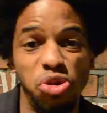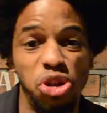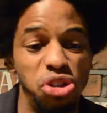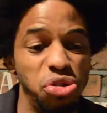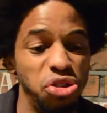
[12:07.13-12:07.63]
you
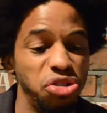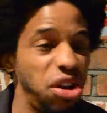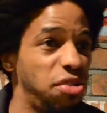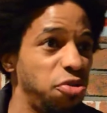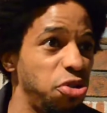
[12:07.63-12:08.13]
could use it
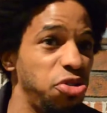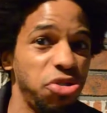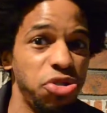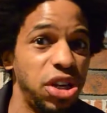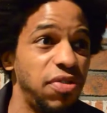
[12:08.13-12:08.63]
yourself, or
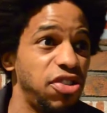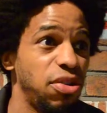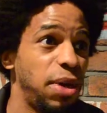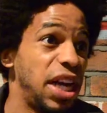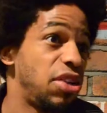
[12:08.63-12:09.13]
you could give it to
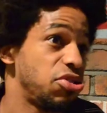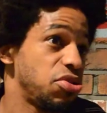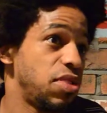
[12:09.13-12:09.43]
somebody else,